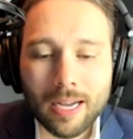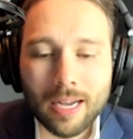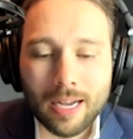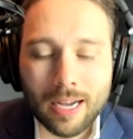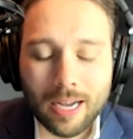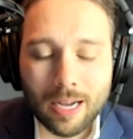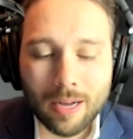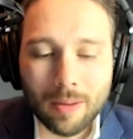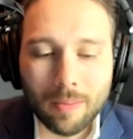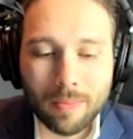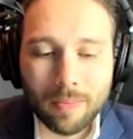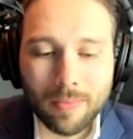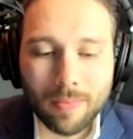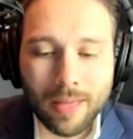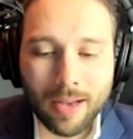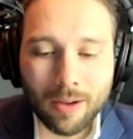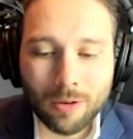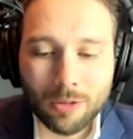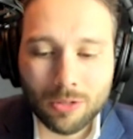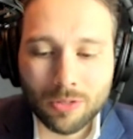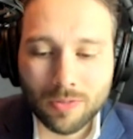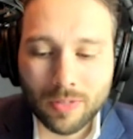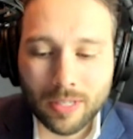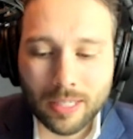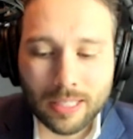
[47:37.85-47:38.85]
That
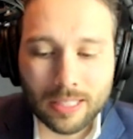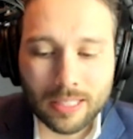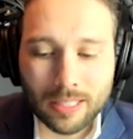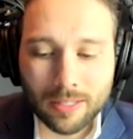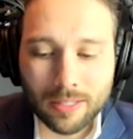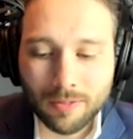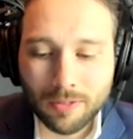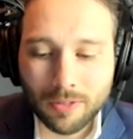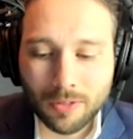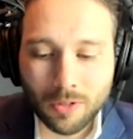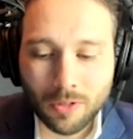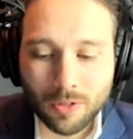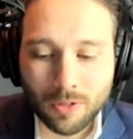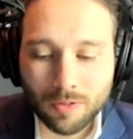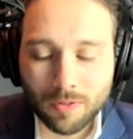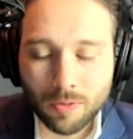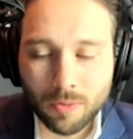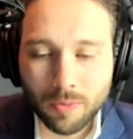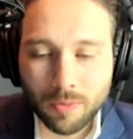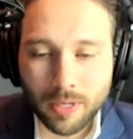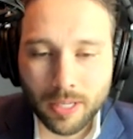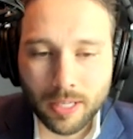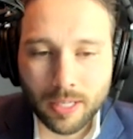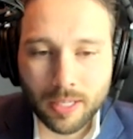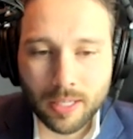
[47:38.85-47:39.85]
was very difficult for
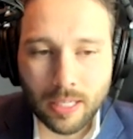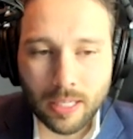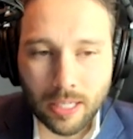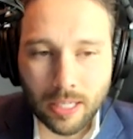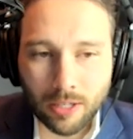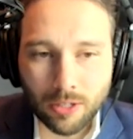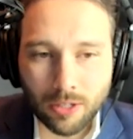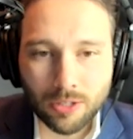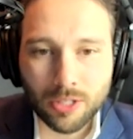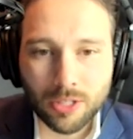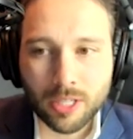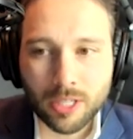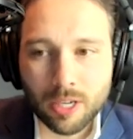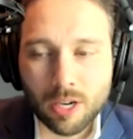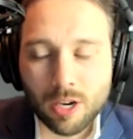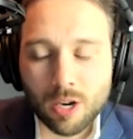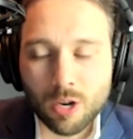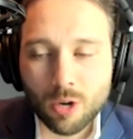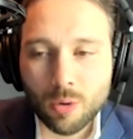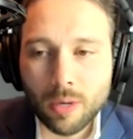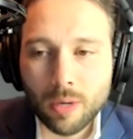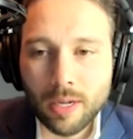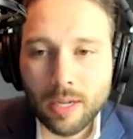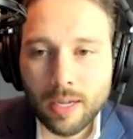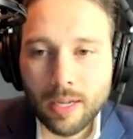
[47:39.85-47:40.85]
me years
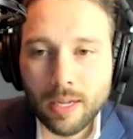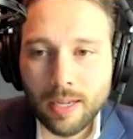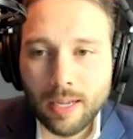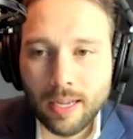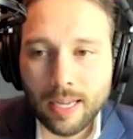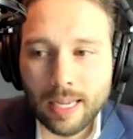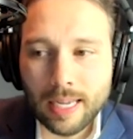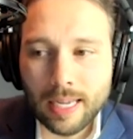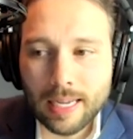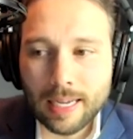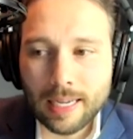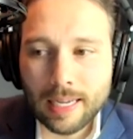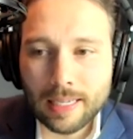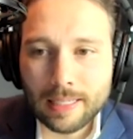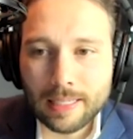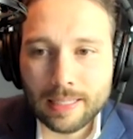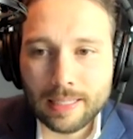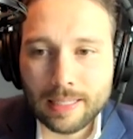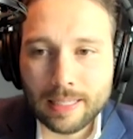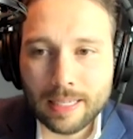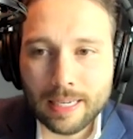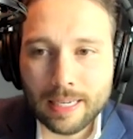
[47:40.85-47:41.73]
ago. And,